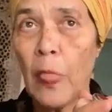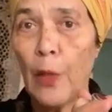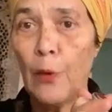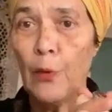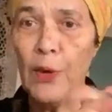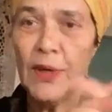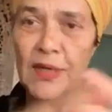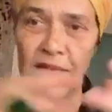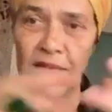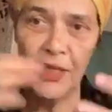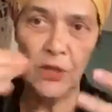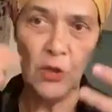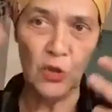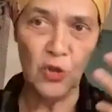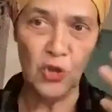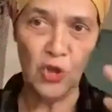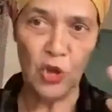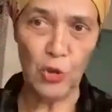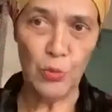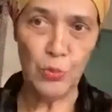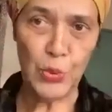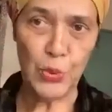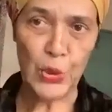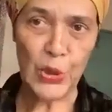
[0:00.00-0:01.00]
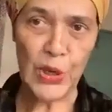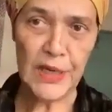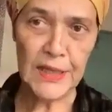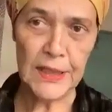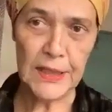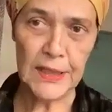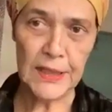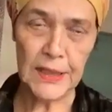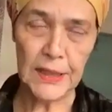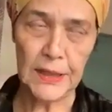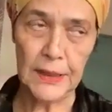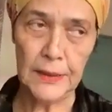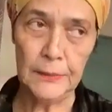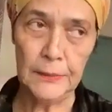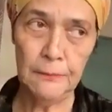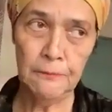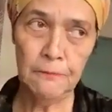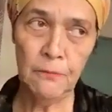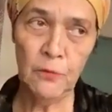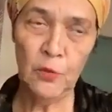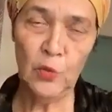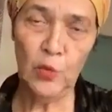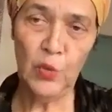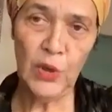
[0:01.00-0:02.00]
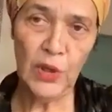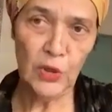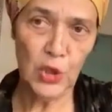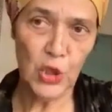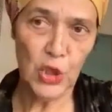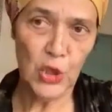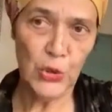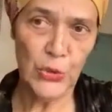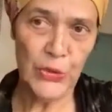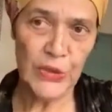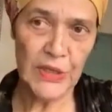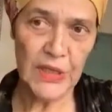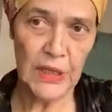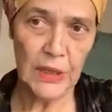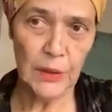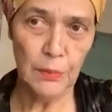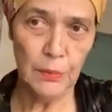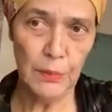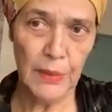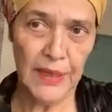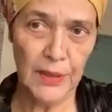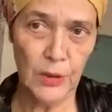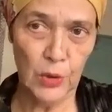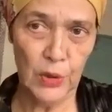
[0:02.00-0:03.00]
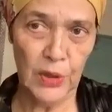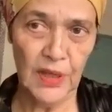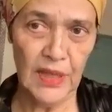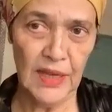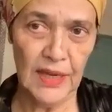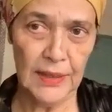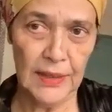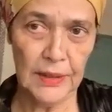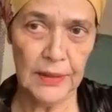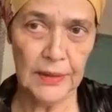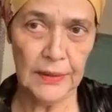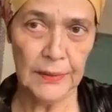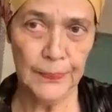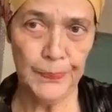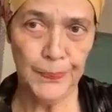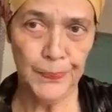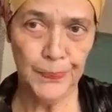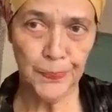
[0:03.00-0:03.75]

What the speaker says: what is the temporality we are choosing by doing that?